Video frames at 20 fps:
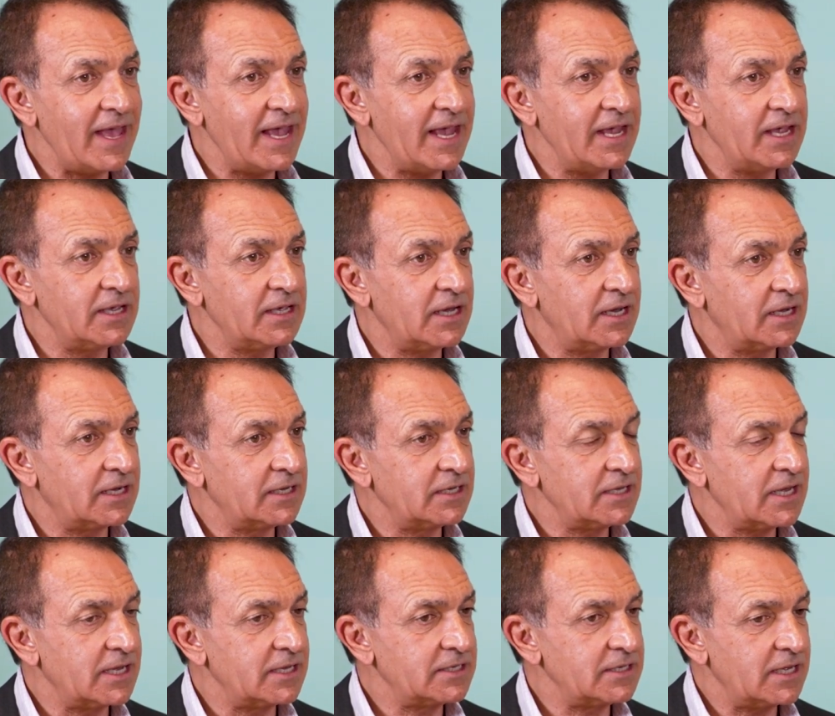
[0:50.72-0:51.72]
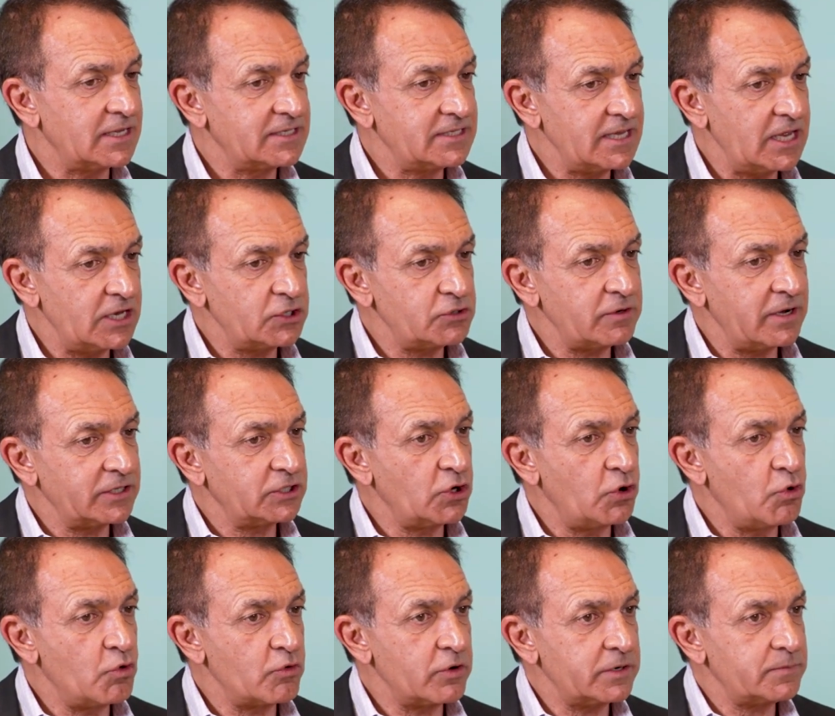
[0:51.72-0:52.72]
a, uh, a, center at the
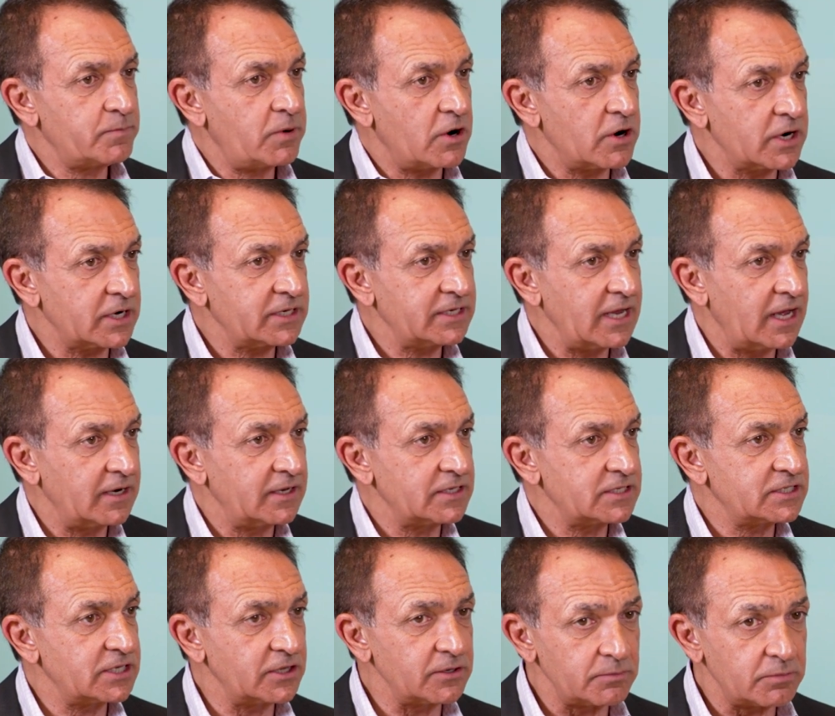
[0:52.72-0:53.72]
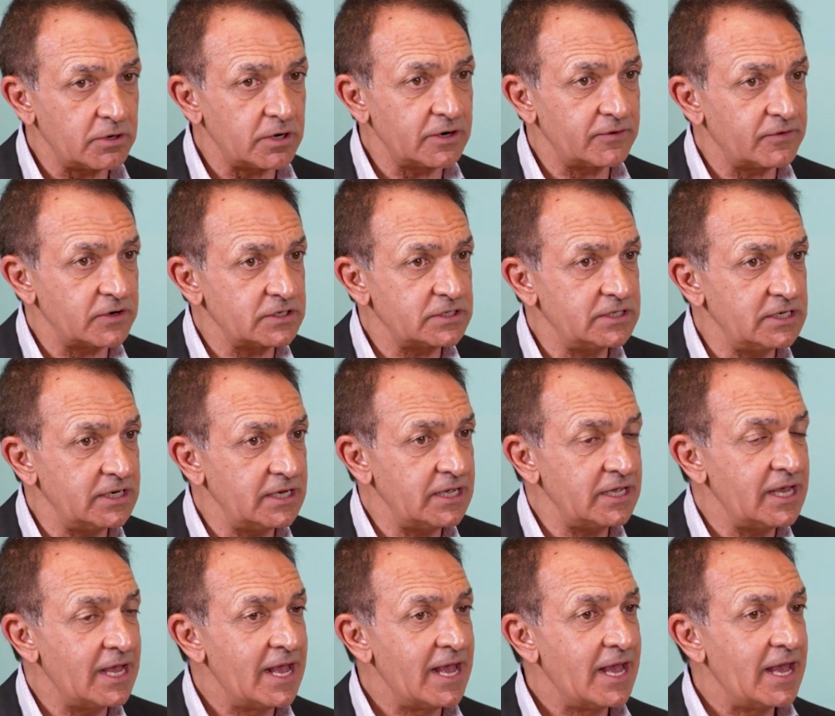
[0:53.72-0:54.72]
Hortt Park down in the southern part of our
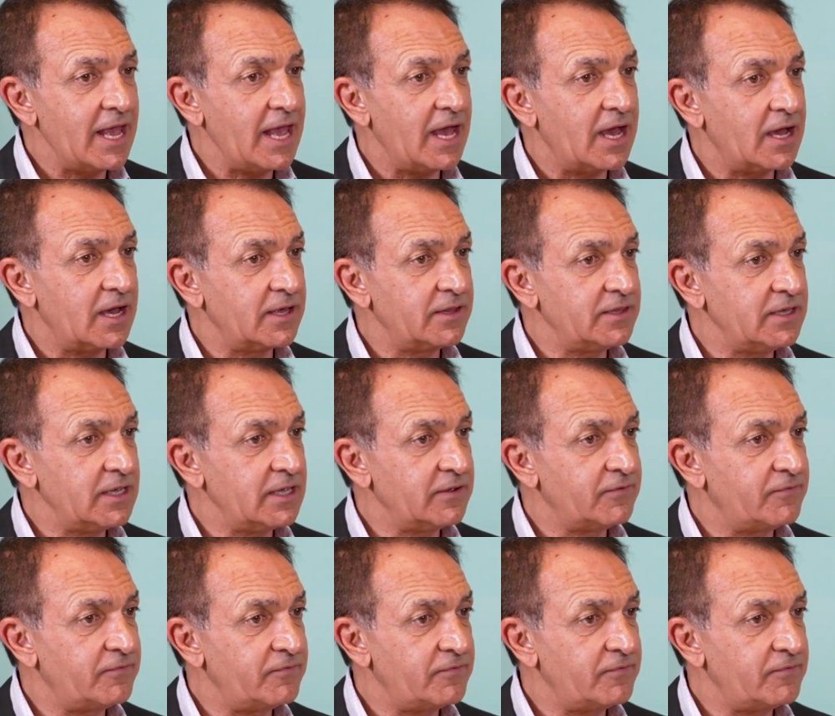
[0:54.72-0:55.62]
city. Uh, the